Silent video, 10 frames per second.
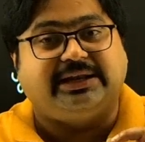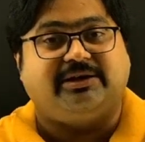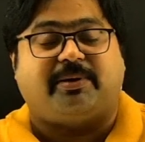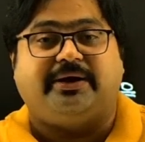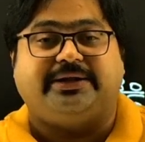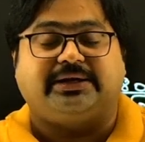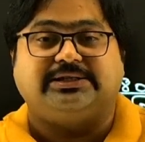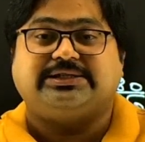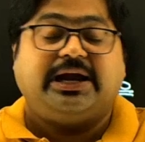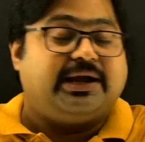
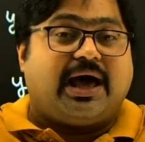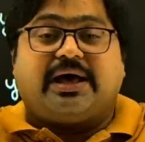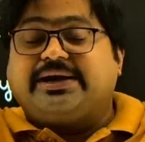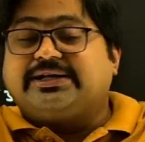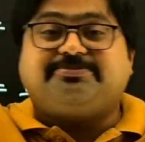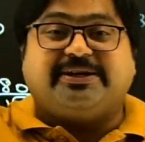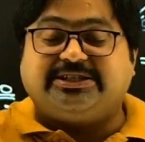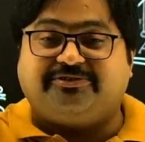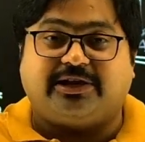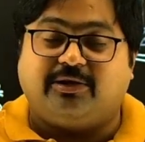particles and are at a
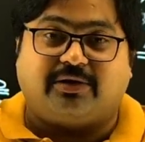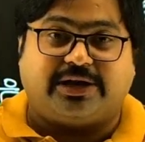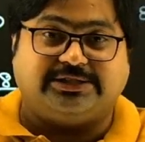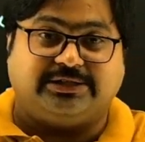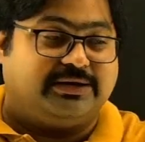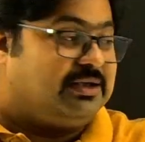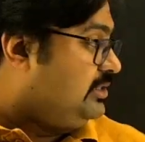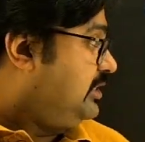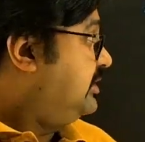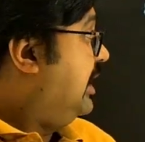specific location,
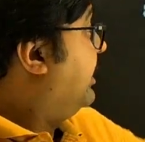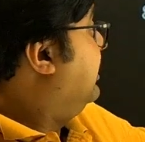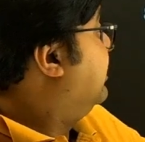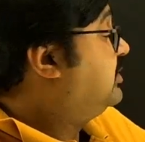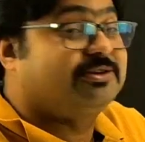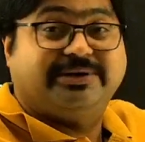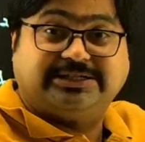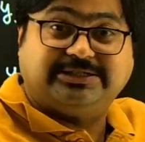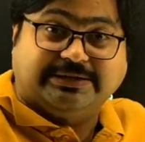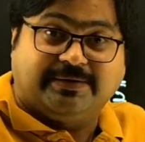just like in this
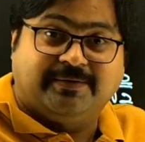question.